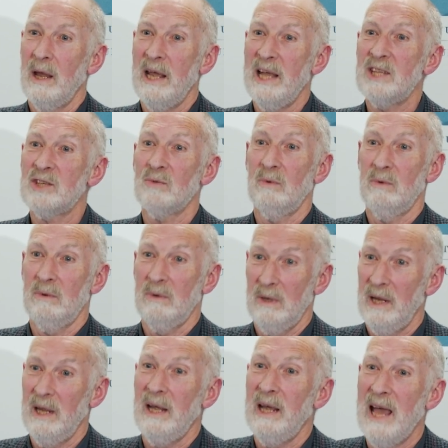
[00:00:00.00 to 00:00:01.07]
It's,
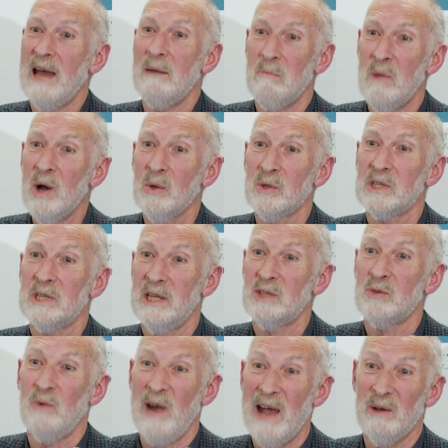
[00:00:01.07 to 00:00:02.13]
at most,
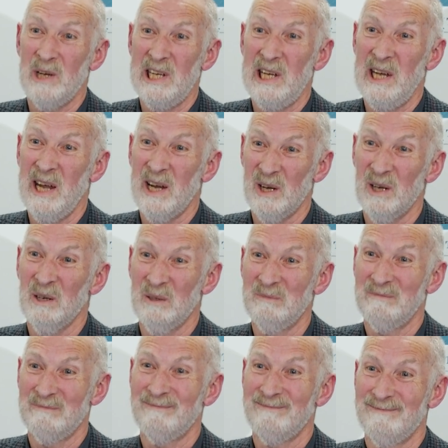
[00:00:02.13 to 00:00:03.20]
it's rounding error.
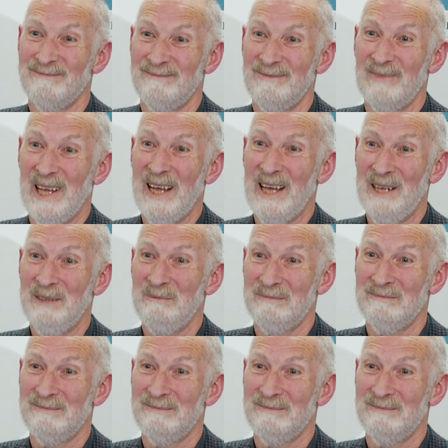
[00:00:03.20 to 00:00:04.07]
Okay?